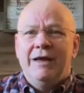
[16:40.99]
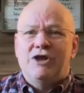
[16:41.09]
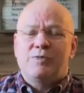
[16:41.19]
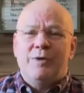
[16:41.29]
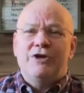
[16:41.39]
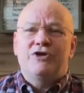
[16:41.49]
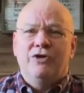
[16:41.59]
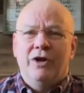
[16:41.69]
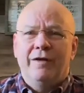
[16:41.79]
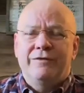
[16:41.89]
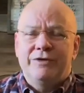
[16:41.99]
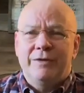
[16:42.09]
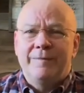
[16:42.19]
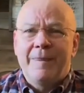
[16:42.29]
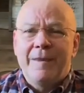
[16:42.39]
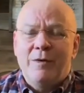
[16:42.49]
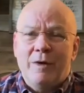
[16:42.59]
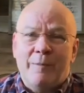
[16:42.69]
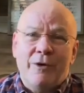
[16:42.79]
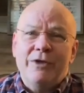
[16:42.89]
Express your love to them.
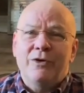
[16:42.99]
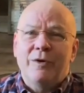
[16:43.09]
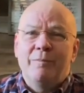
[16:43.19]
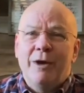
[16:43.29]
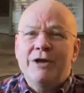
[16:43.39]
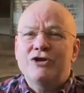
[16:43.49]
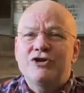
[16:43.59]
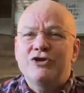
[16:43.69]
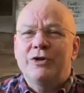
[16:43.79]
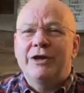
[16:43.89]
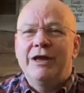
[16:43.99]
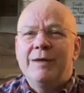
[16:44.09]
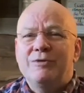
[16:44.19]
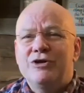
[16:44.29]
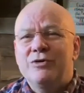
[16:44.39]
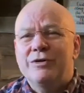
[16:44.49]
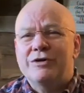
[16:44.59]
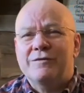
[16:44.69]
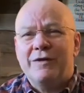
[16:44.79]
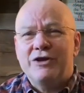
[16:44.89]
Well, I pray the Lord blesses you and keeps you and
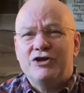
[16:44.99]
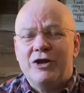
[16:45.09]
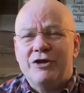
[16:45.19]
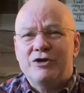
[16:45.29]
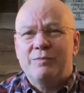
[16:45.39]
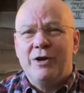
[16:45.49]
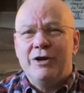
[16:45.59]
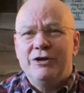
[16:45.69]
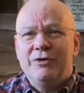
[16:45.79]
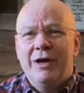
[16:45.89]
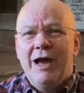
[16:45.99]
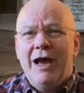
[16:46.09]
His face shines upon you.